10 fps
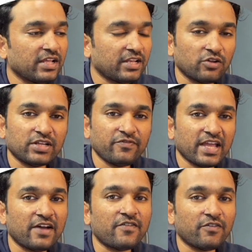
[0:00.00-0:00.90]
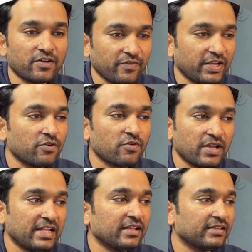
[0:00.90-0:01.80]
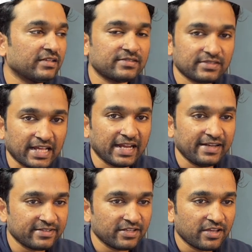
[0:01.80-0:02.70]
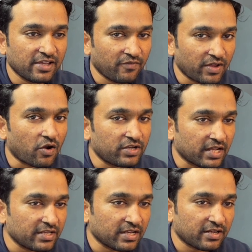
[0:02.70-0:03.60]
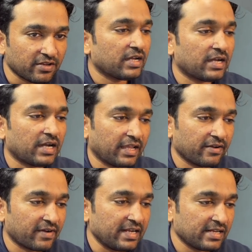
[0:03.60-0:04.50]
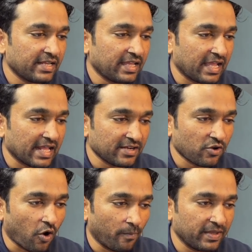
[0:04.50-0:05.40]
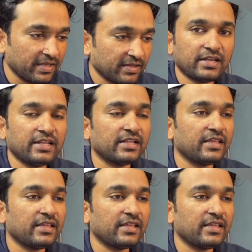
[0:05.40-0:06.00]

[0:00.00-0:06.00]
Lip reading: Now that we have our video in the Slides, we're not done yet. I can right click and then copy, nothing